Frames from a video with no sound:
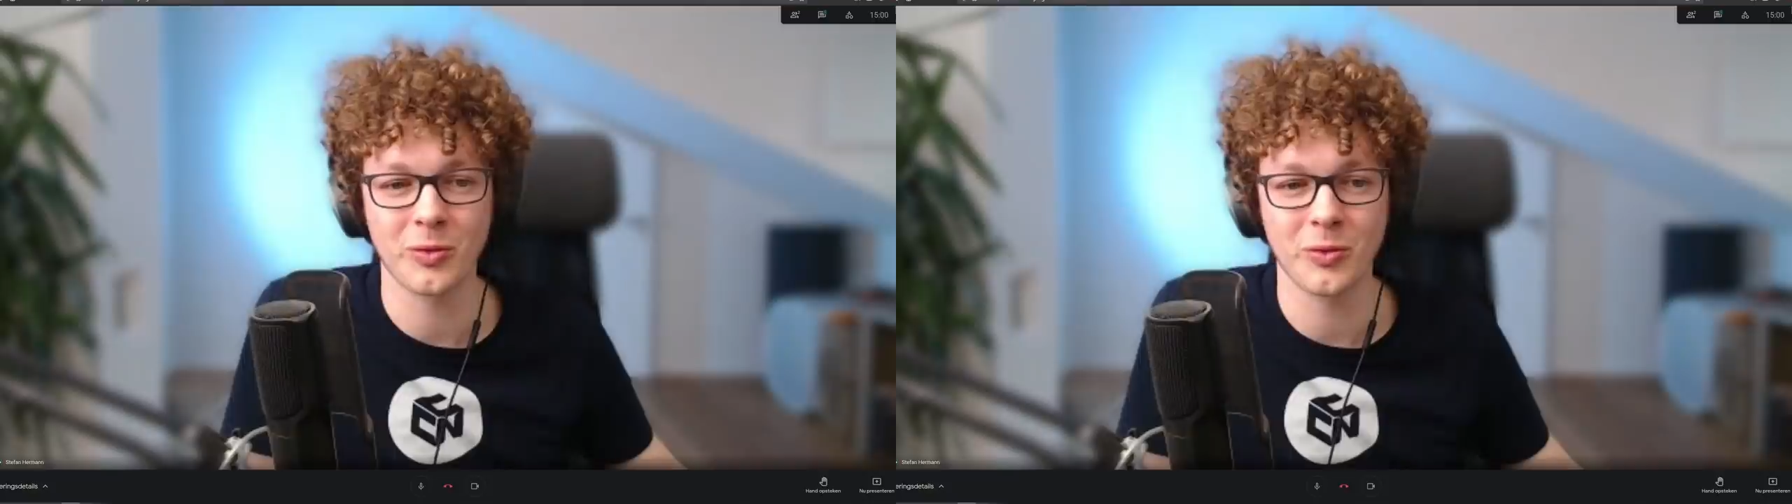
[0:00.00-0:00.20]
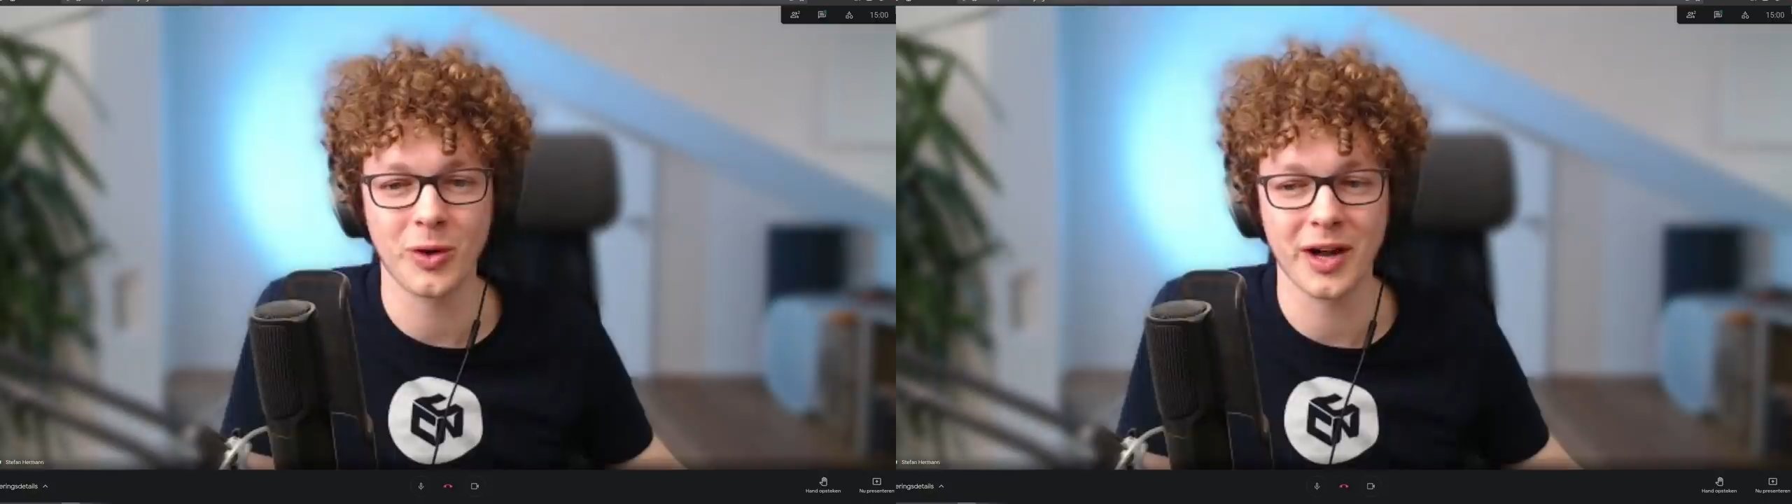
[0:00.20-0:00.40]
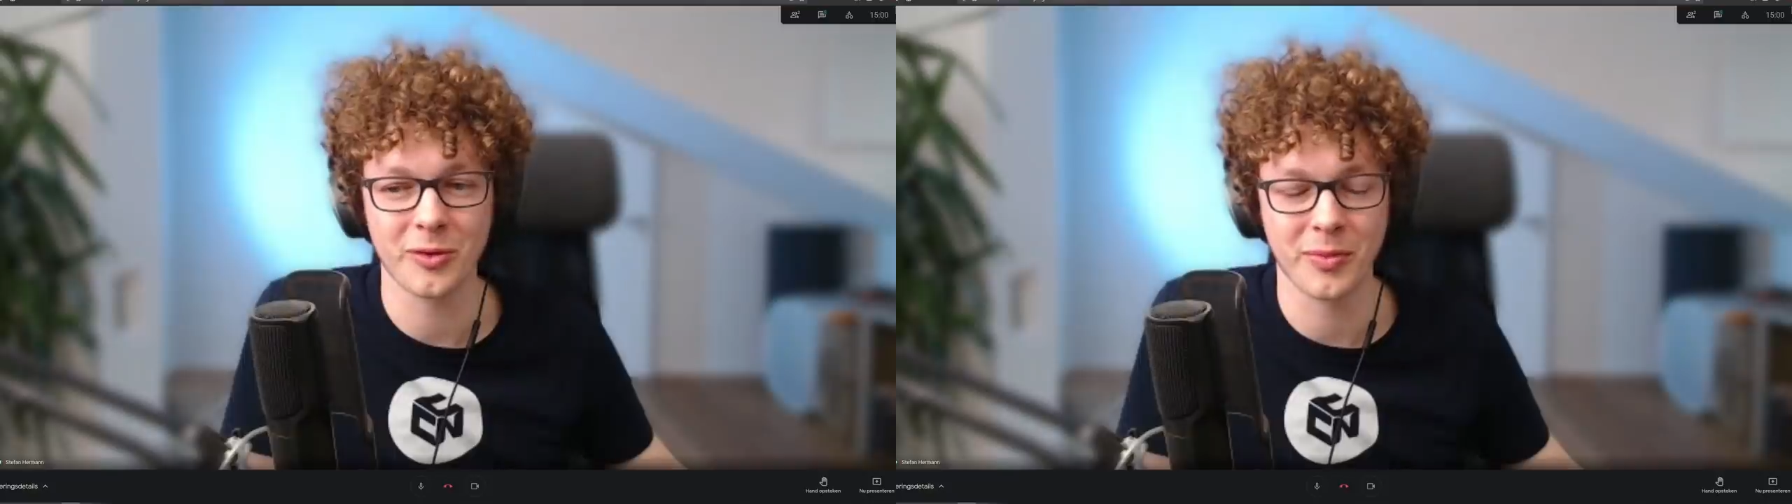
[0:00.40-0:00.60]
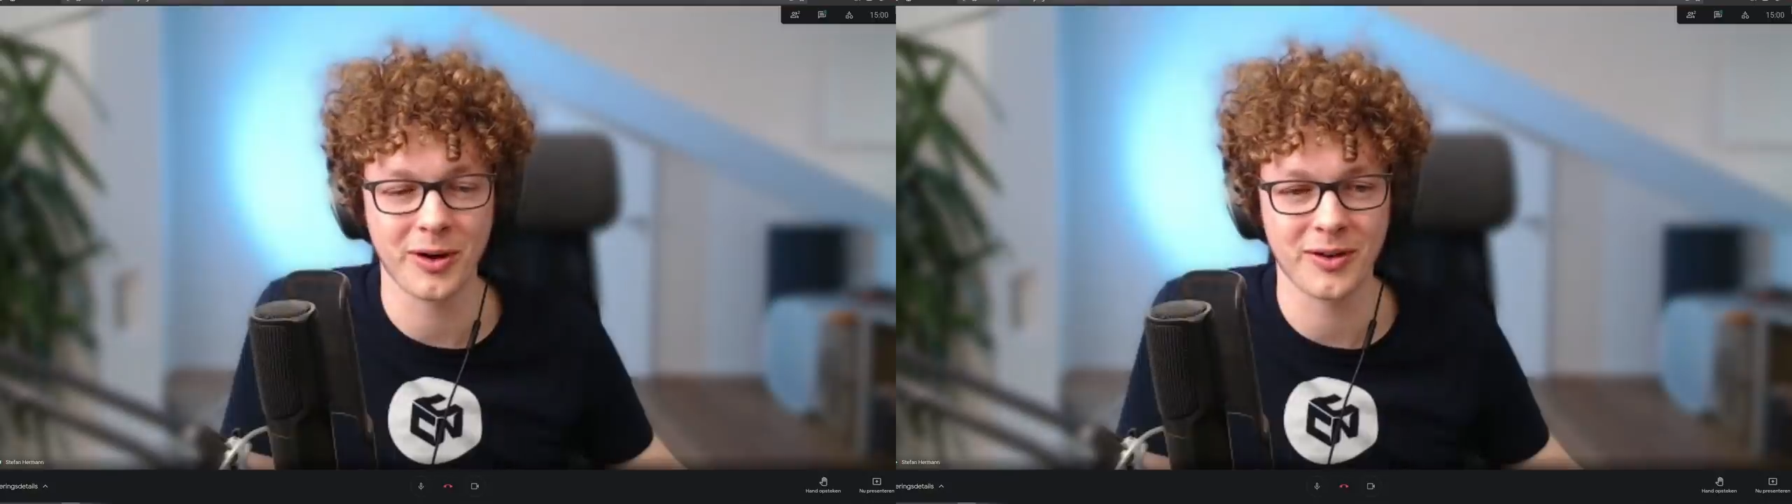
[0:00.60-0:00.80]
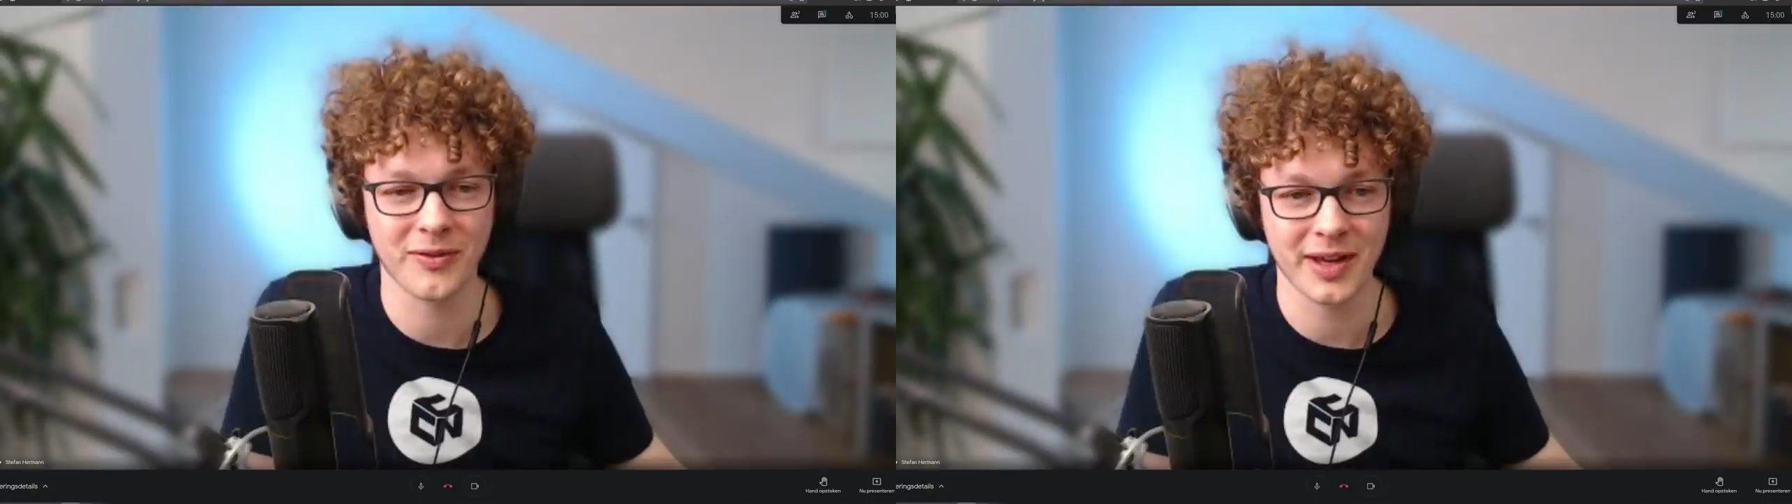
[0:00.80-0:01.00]
why the
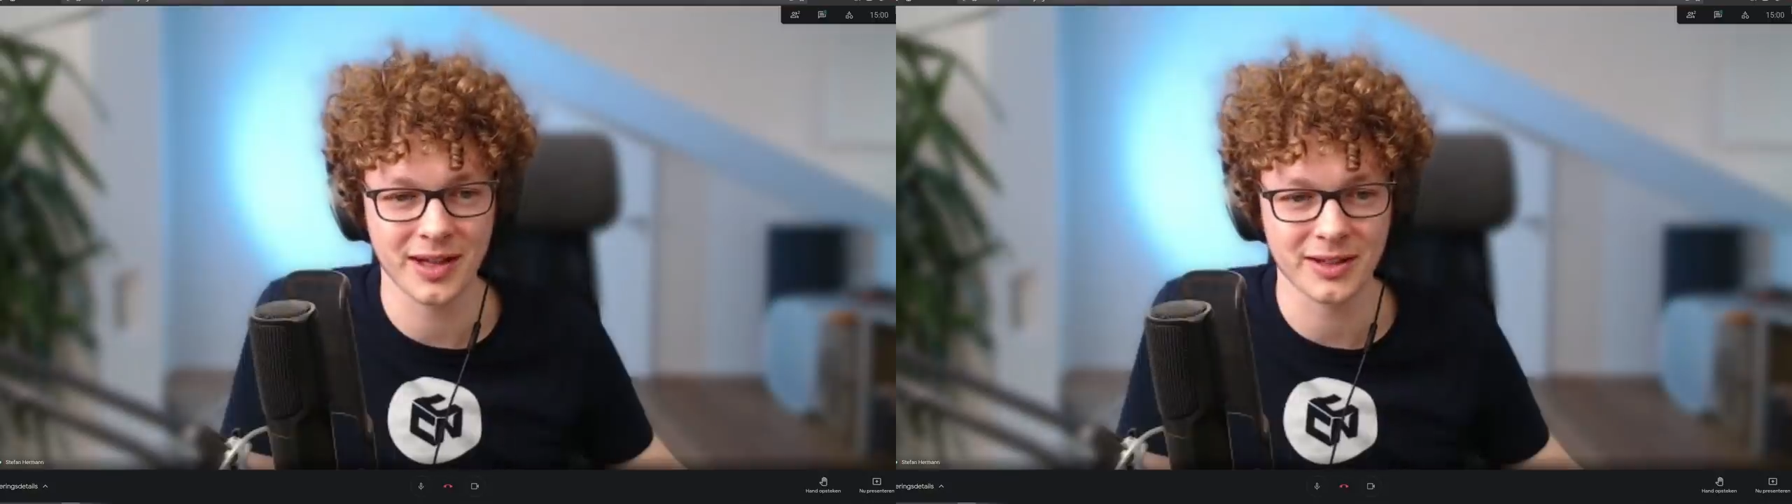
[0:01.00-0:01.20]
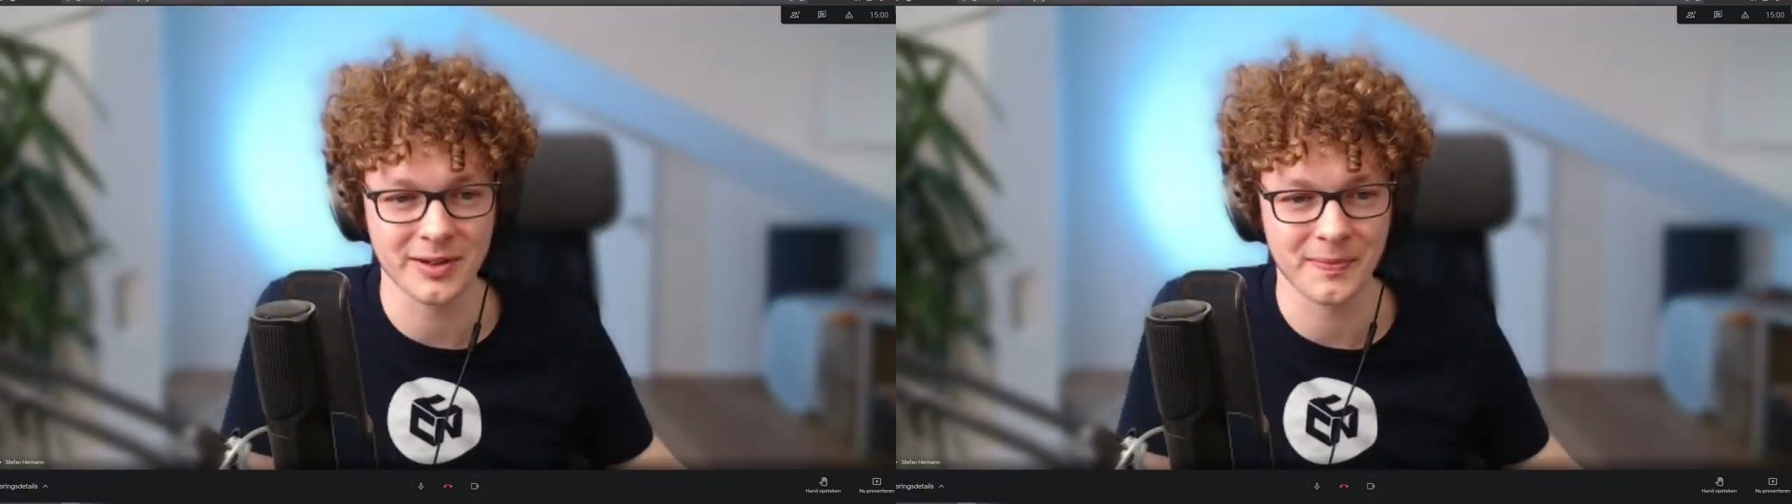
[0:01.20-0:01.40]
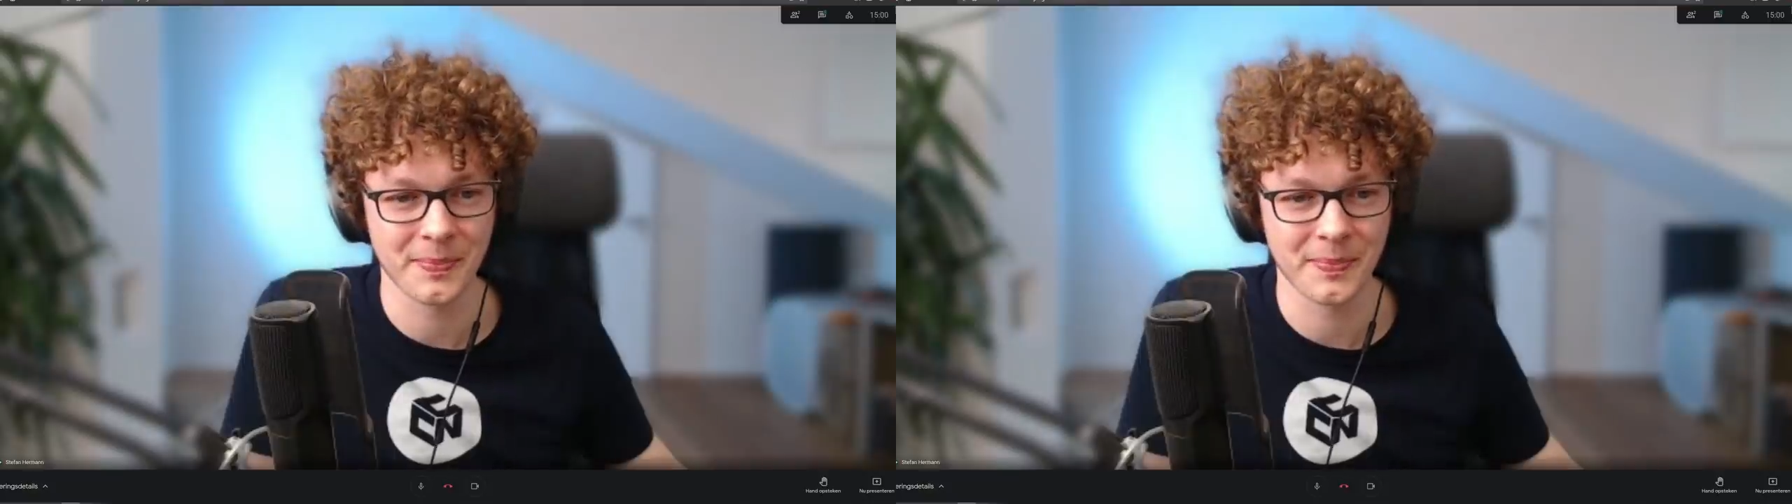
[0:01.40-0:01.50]
part failed.